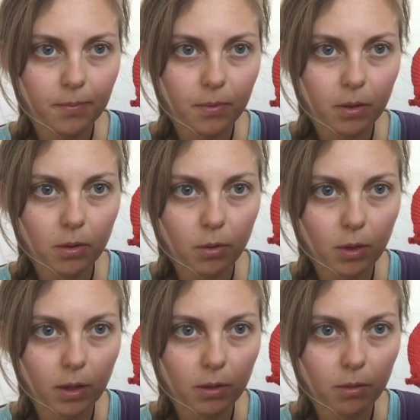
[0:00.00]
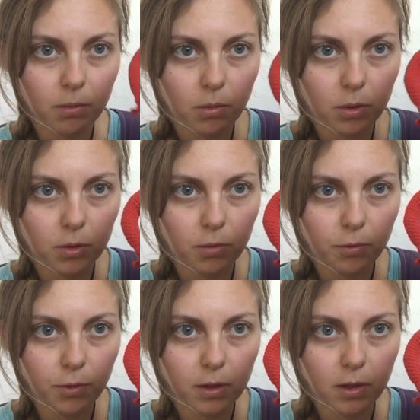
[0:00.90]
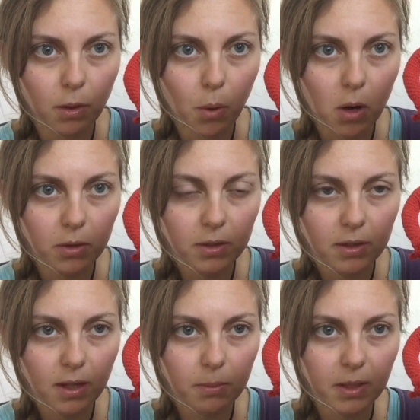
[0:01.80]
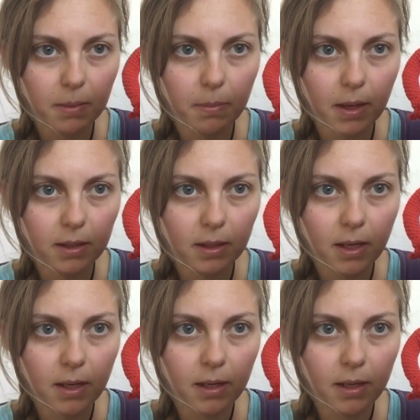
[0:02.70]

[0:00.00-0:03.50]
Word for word: You can also feel around something, but